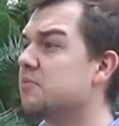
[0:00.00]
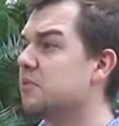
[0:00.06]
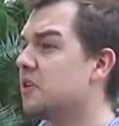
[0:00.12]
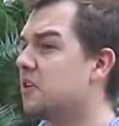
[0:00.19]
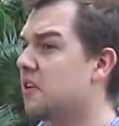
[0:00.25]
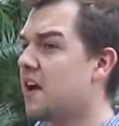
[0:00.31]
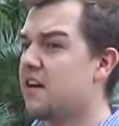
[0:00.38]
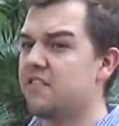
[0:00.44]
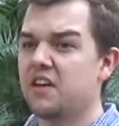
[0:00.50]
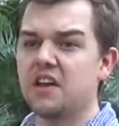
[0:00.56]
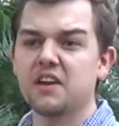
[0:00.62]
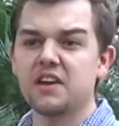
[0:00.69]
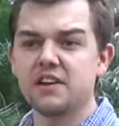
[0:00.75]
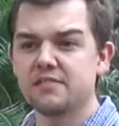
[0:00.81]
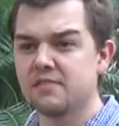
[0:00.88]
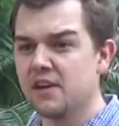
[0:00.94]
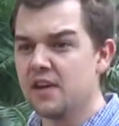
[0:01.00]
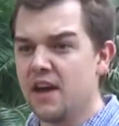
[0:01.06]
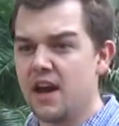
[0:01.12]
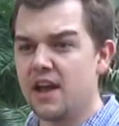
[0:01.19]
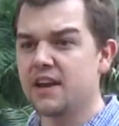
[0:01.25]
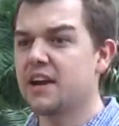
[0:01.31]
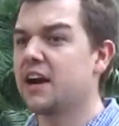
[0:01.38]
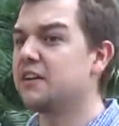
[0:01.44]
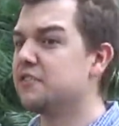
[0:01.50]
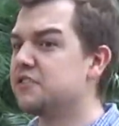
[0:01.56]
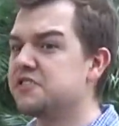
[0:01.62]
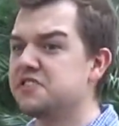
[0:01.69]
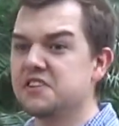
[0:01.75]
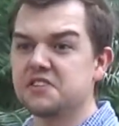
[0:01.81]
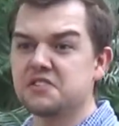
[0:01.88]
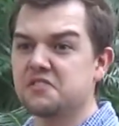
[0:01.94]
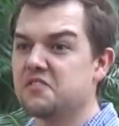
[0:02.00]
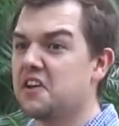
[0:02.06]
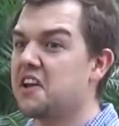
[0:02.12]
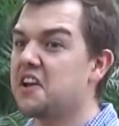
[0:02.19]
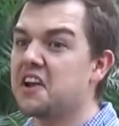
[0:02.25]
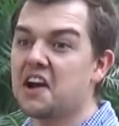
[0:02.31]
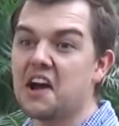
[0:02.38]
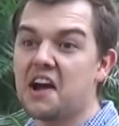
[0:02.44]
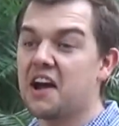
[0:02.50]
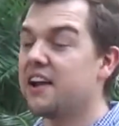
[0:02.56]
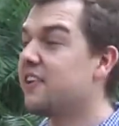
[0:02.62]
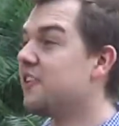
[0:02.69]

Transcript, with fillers: We don't have any any kind of assist of any kind.